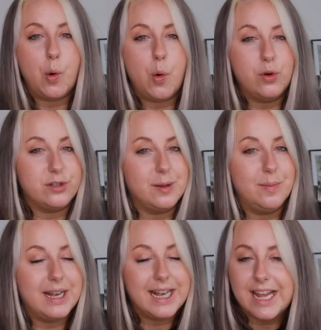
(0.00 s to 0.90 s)

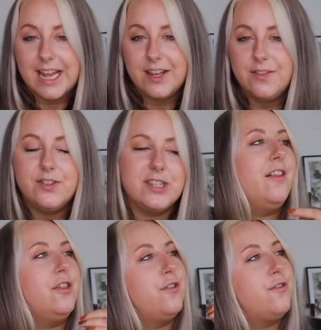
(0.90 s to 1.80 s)
autumn leaves
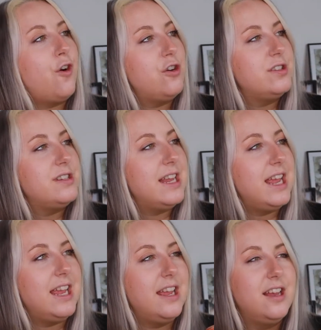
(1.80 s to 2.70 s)
and the
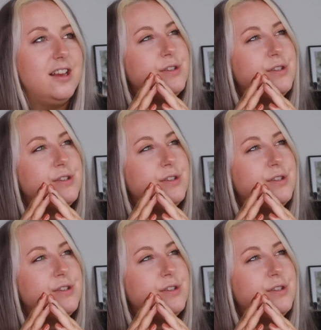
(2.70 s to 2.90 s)
frosty